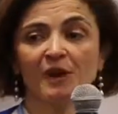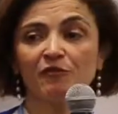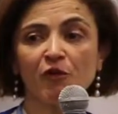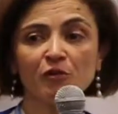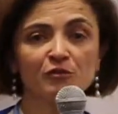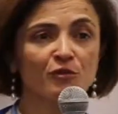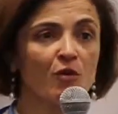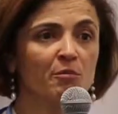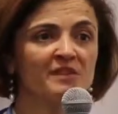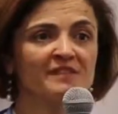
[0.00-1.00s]
I follow the
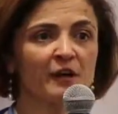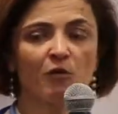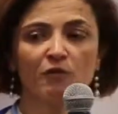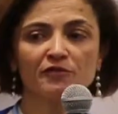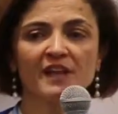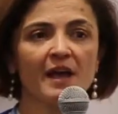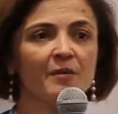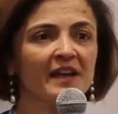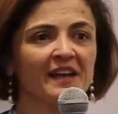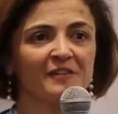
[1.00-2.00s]
companies, I go to
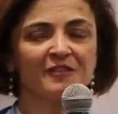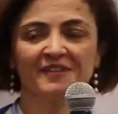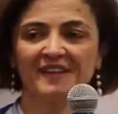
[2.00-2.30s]
them, I can